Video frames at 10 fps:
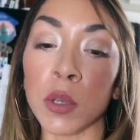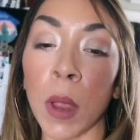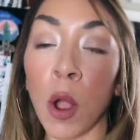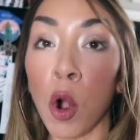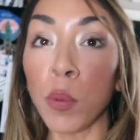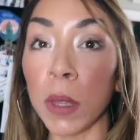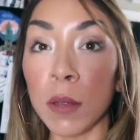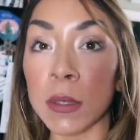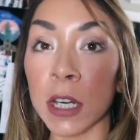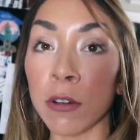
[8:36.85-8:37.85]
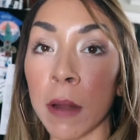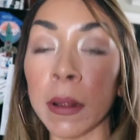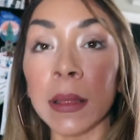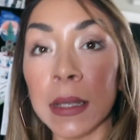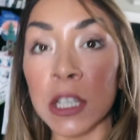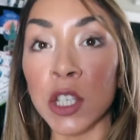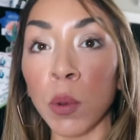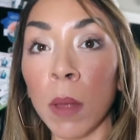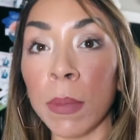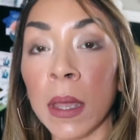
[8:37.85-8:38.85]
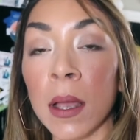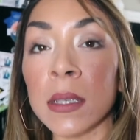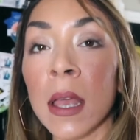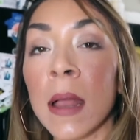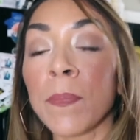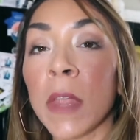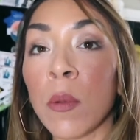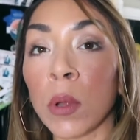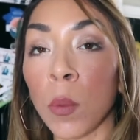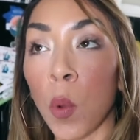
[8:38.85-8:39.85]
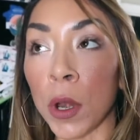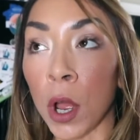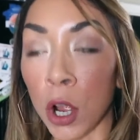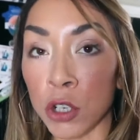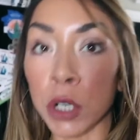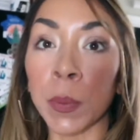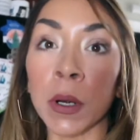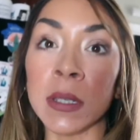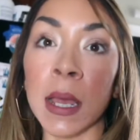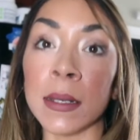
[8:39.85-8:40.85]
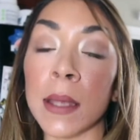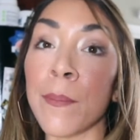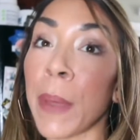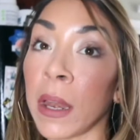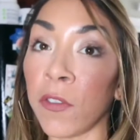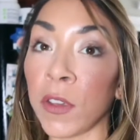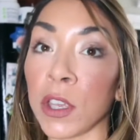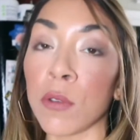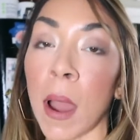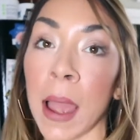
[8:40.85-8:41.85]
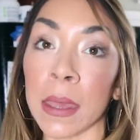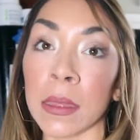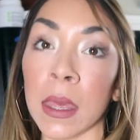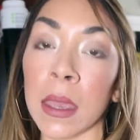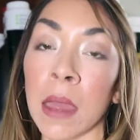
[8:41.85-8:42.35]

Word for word: So I hope that you stick around and listen to it because it will 100% benefit you, I think.